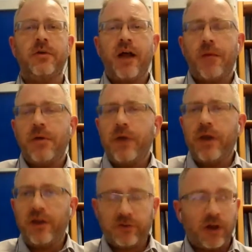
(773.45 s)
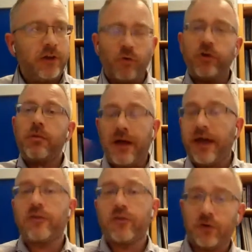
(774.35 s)
I mean, when you start talking about
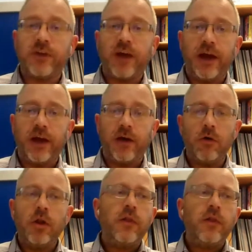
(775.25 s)
that sort of scale,